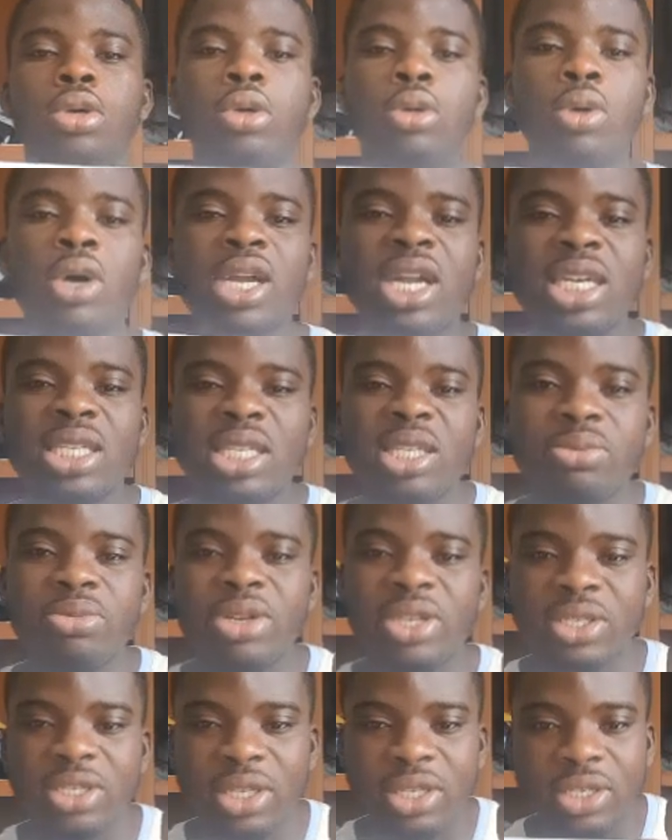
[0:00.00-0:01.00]
Why does this
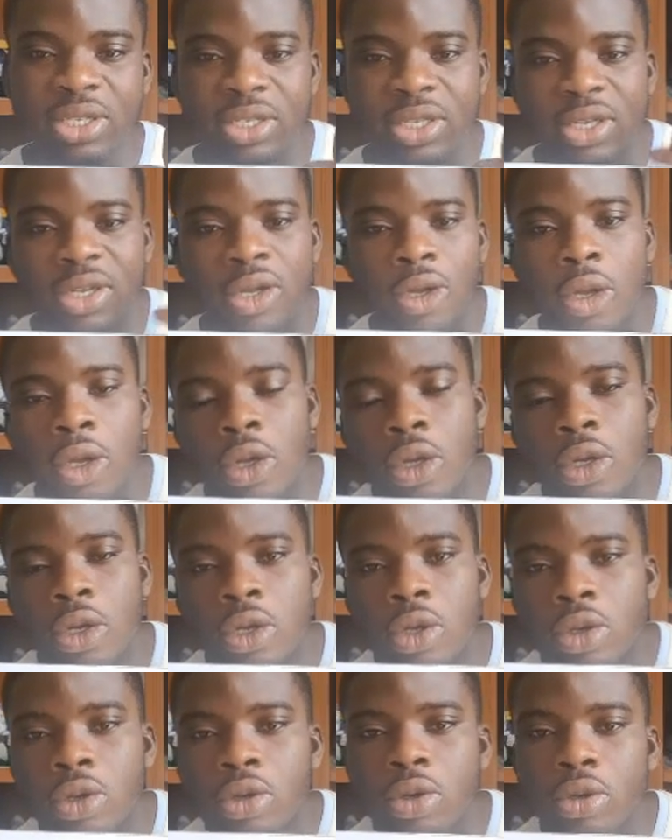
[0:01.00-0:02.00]
make sense?
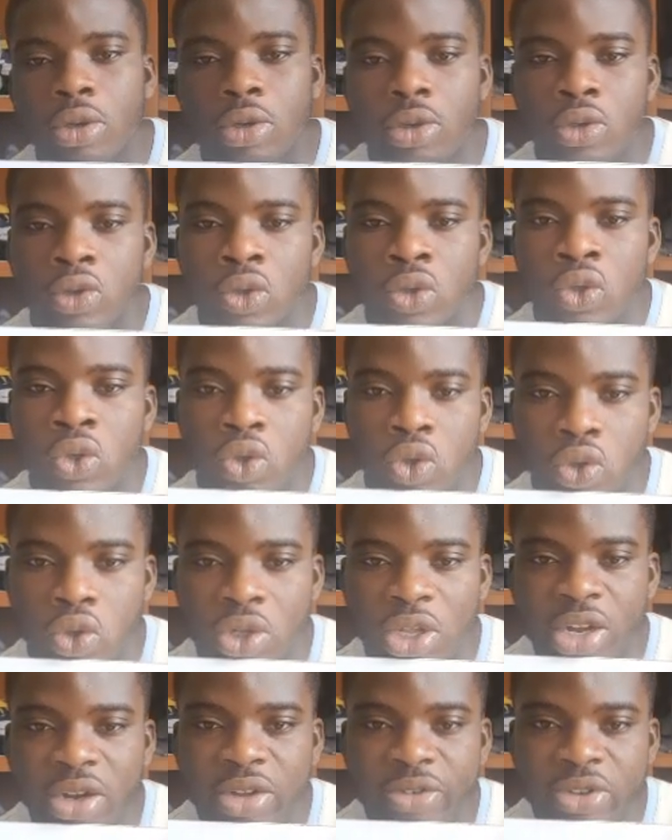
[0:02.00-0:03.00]
So
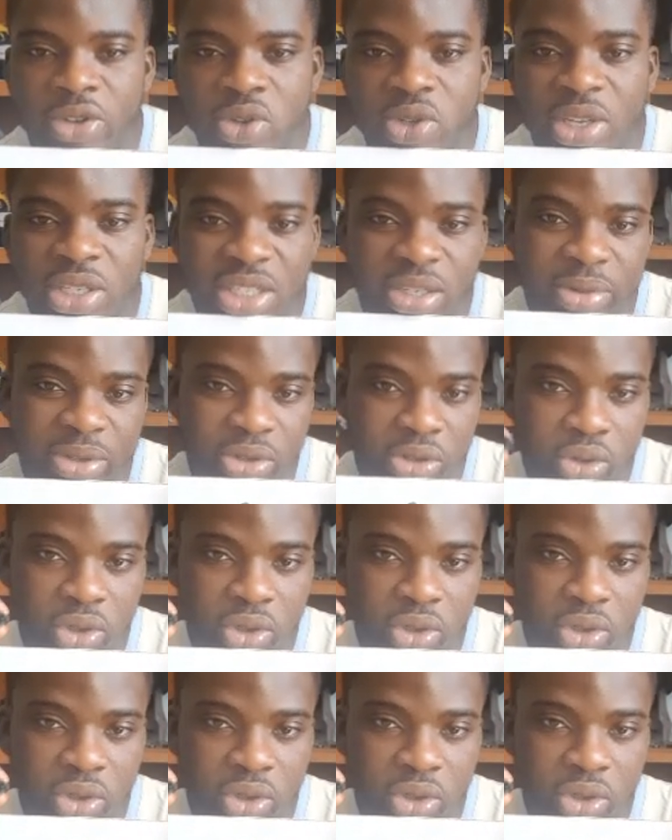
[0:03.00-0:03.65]
total revenue is the same